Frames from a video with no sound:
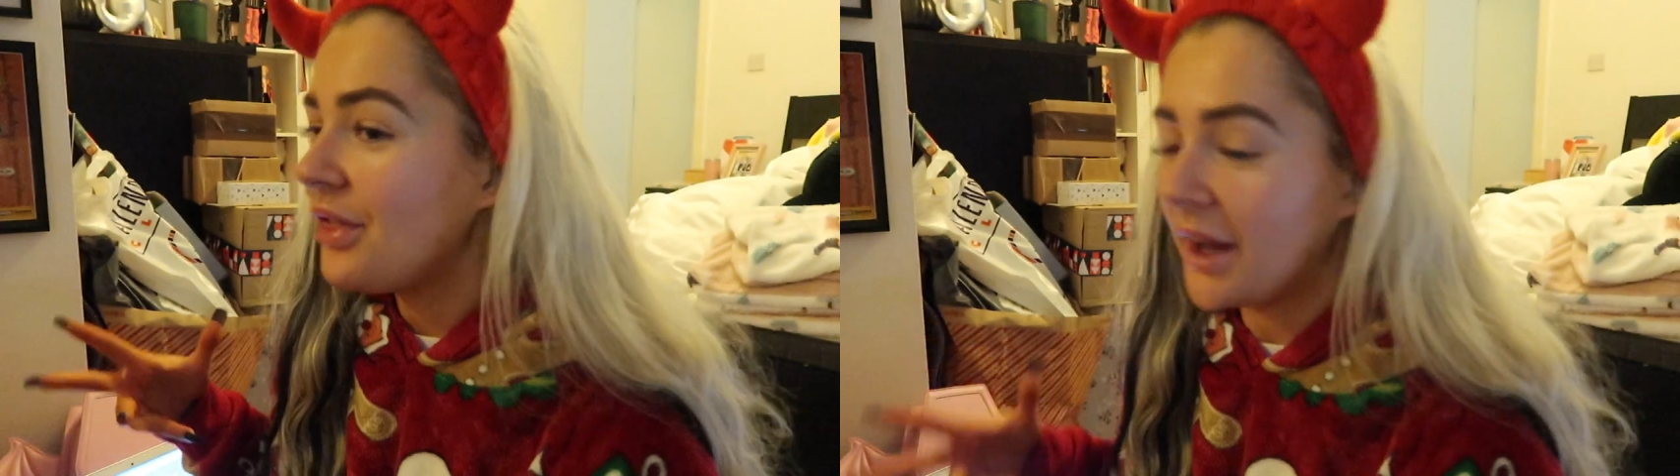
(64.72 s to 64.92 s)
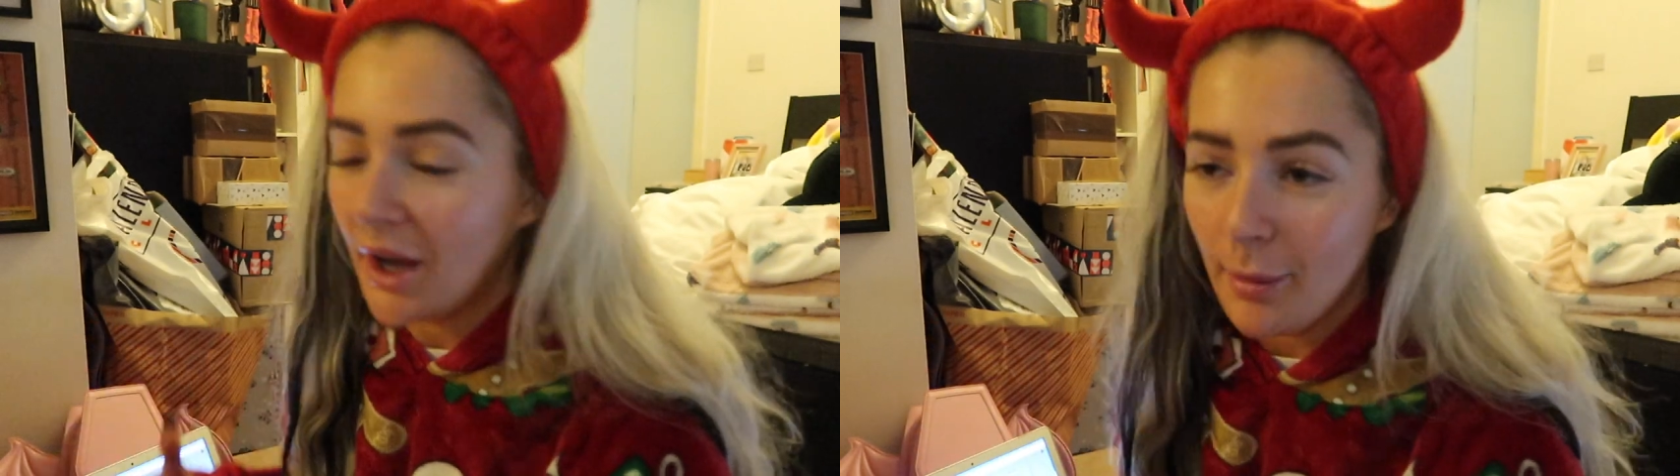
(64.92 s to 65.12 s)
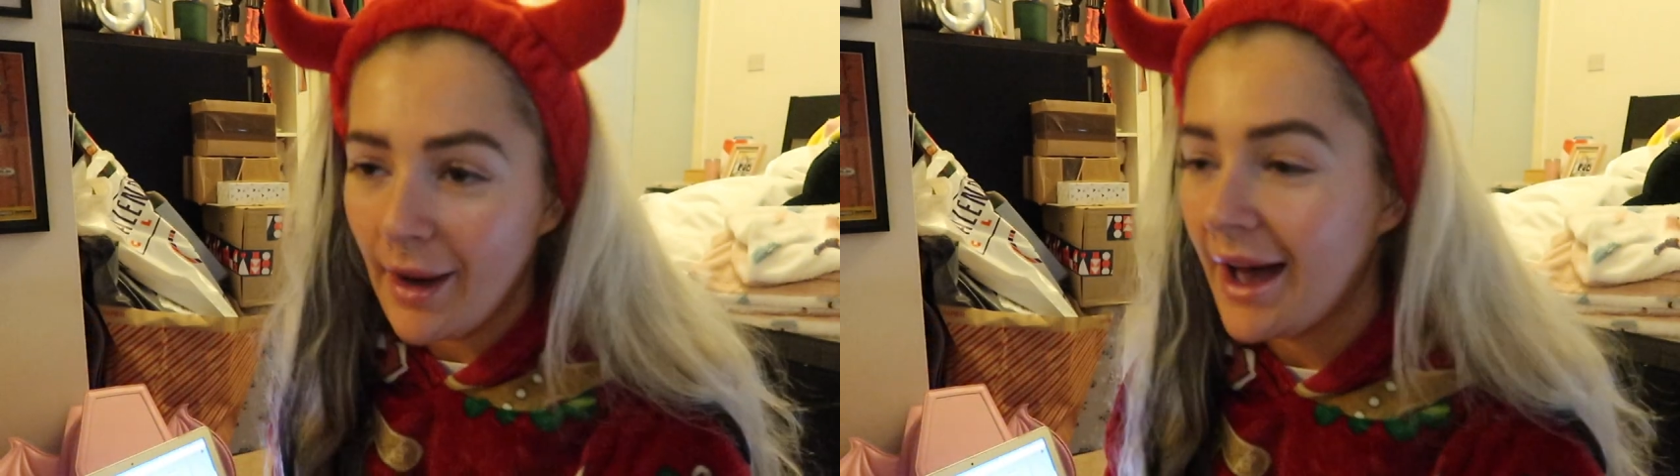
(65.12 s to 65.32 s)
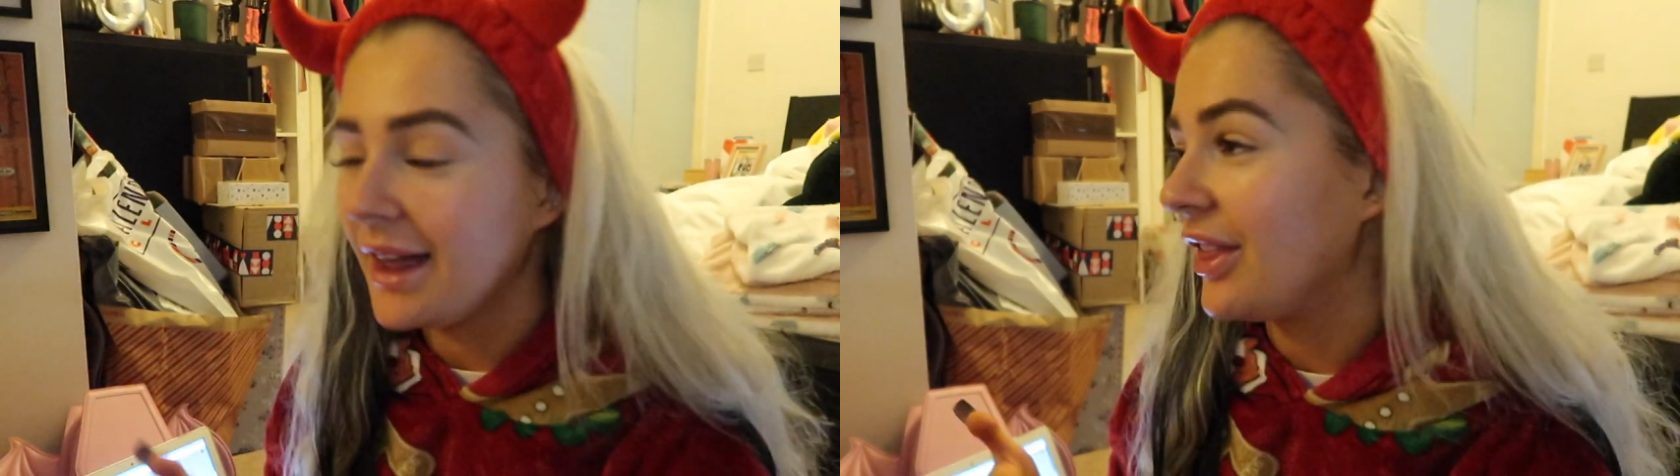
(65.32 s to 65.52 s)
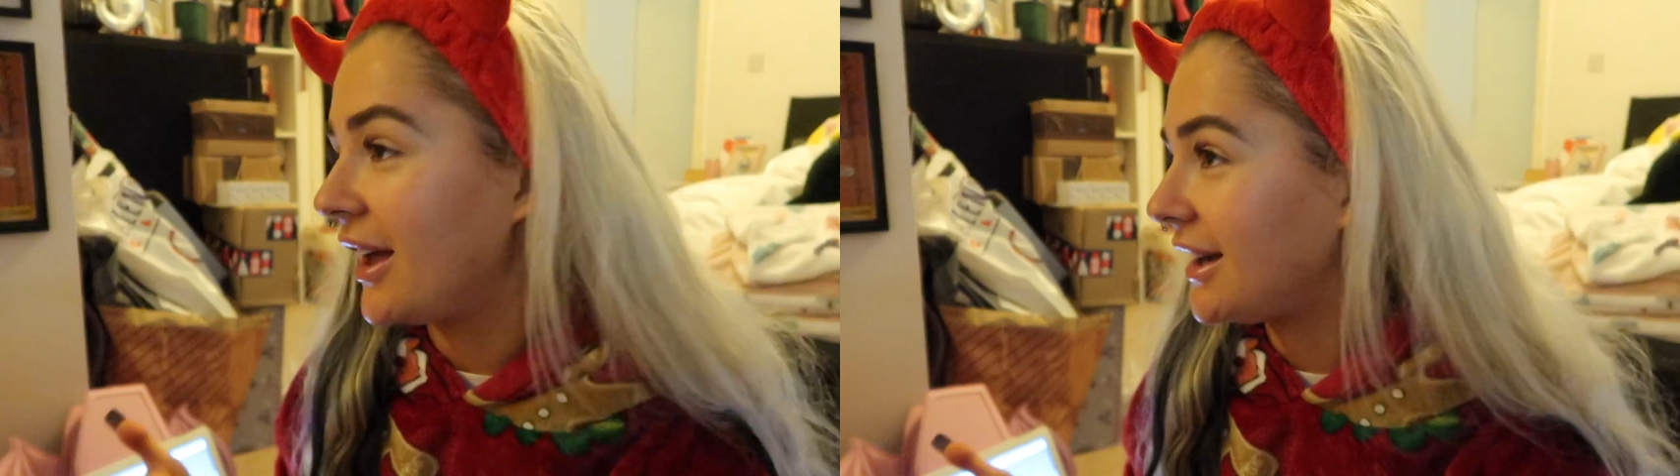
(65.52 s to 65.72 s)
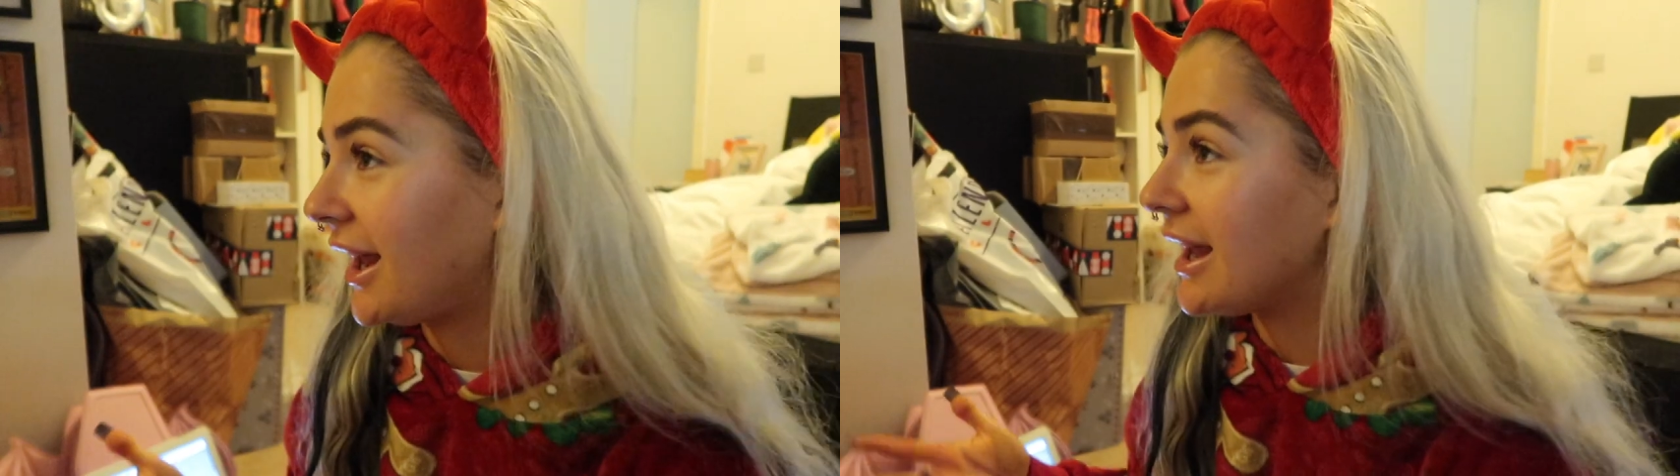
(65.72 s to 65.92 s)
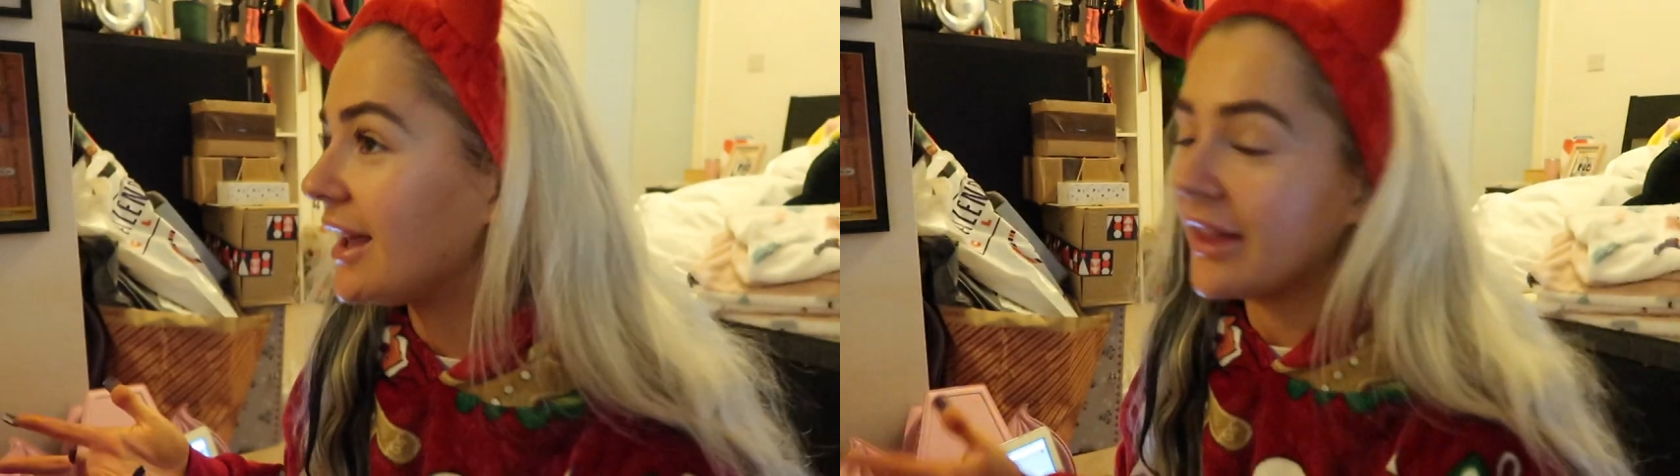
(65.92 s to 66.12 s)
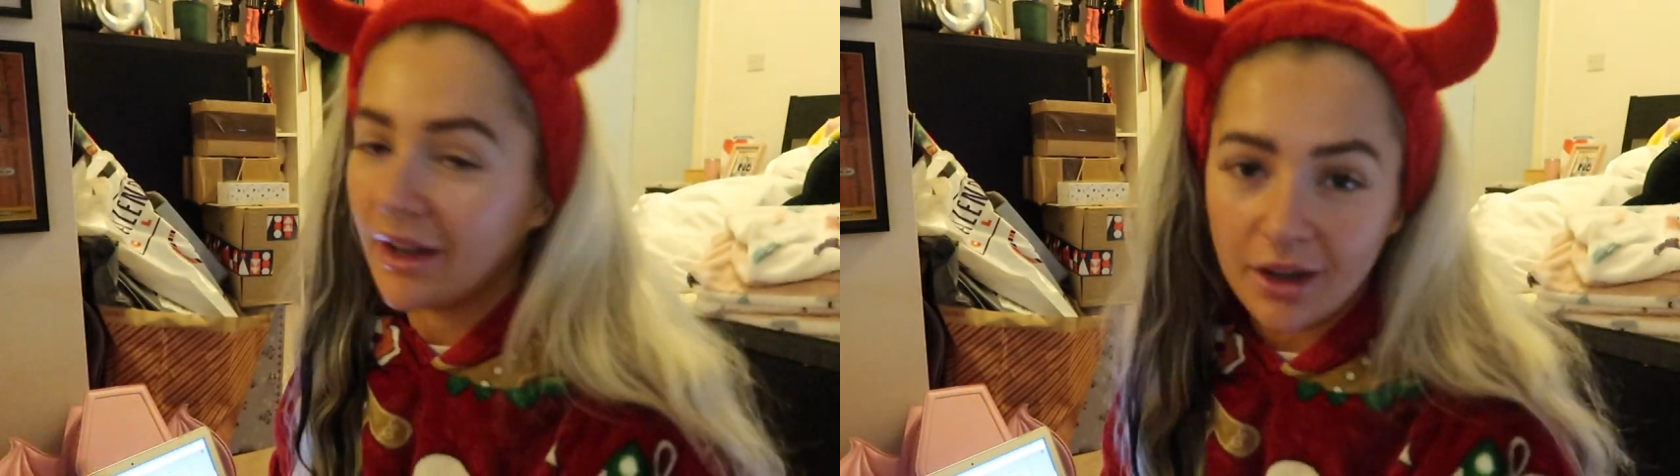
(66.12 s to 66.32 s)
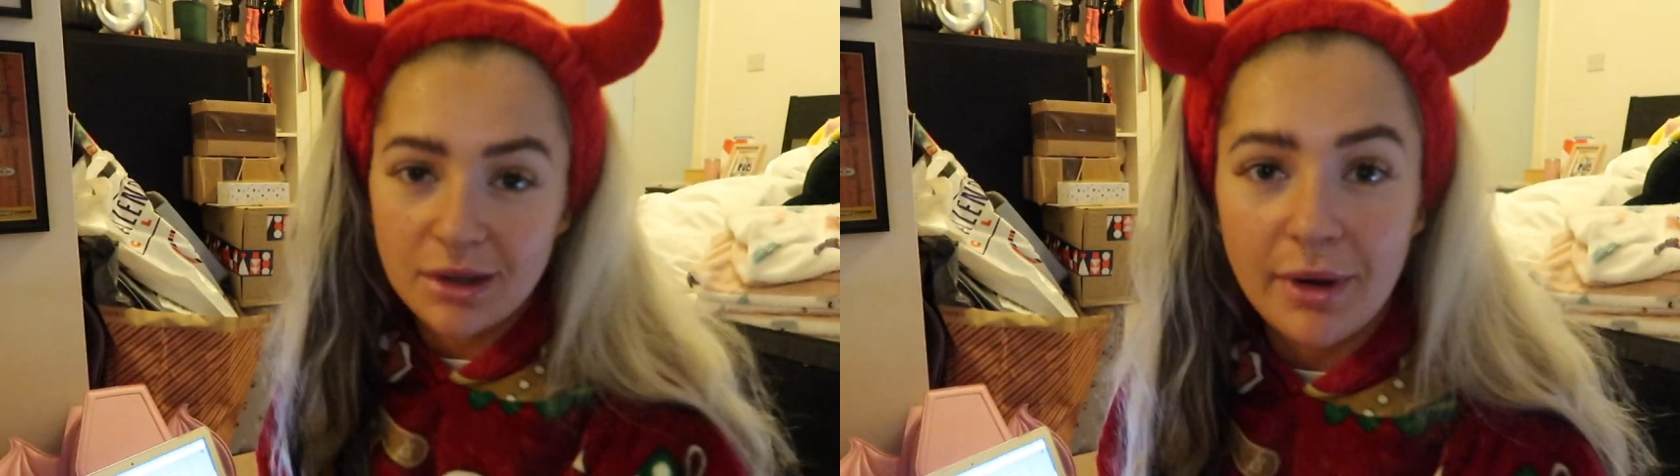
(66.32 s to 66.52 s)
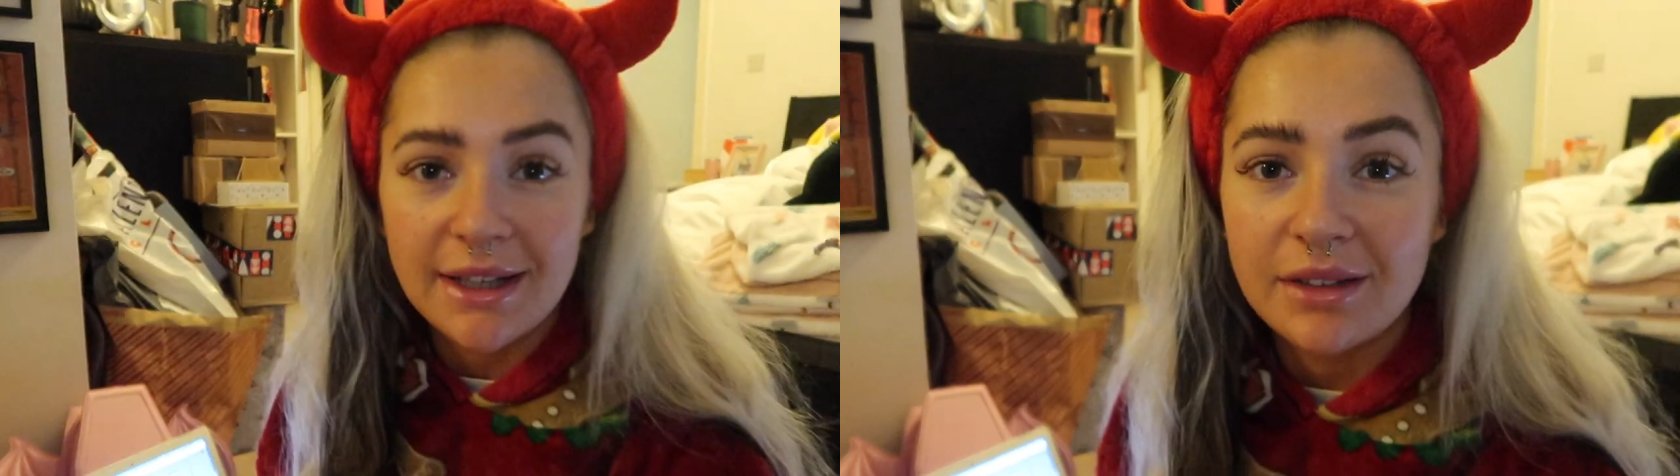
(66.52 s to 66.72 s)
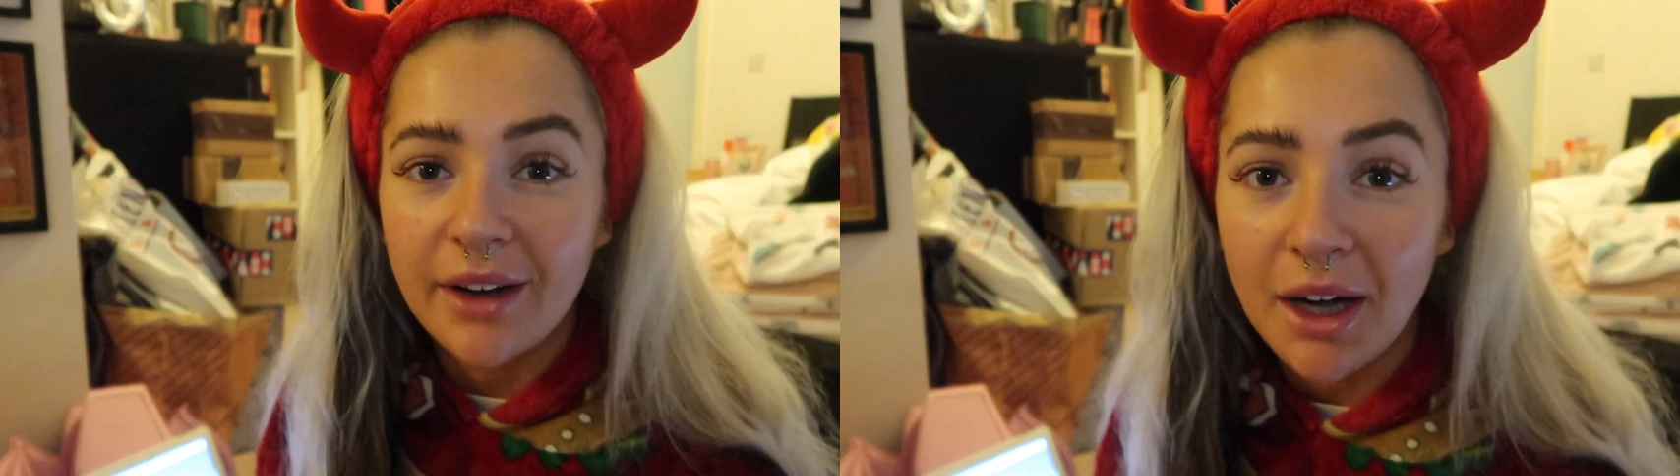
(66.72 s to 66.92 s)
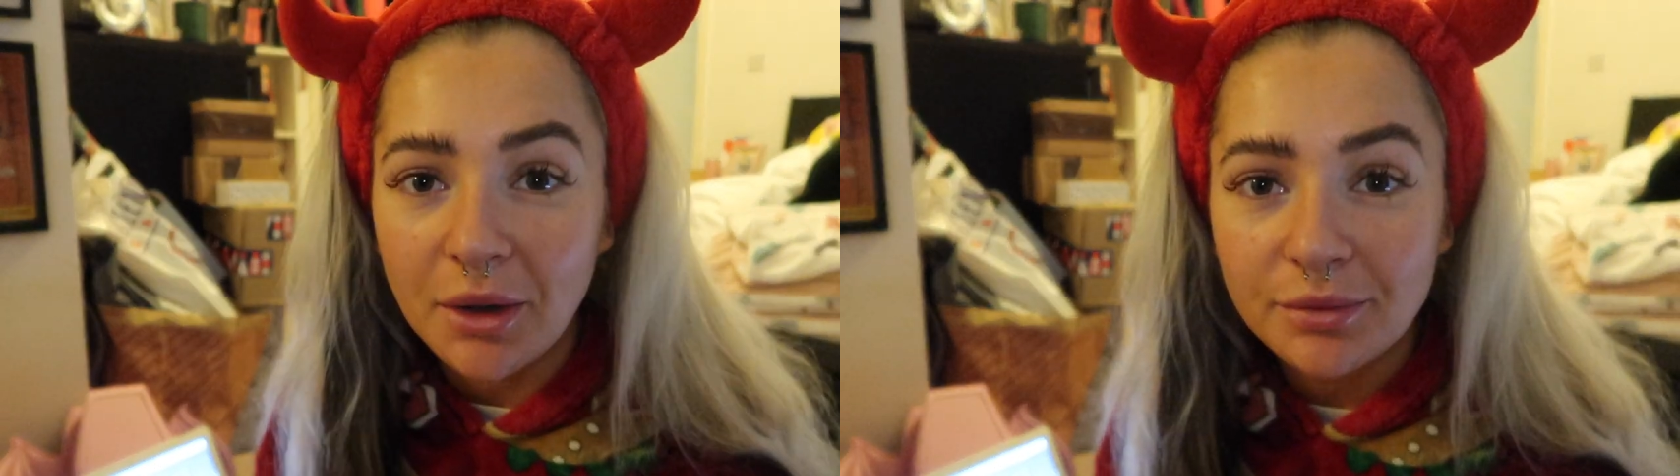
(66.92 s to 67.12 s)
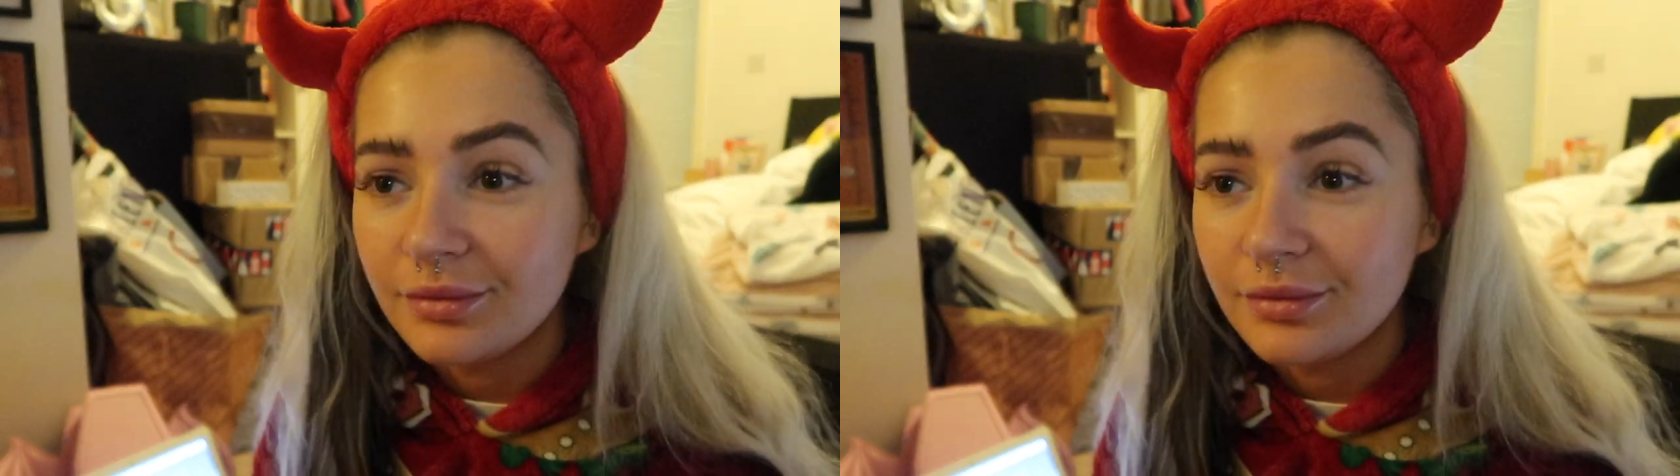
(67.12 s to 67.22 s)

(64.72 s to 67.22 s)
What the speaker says: then go back, then eat, then go to Pissfell.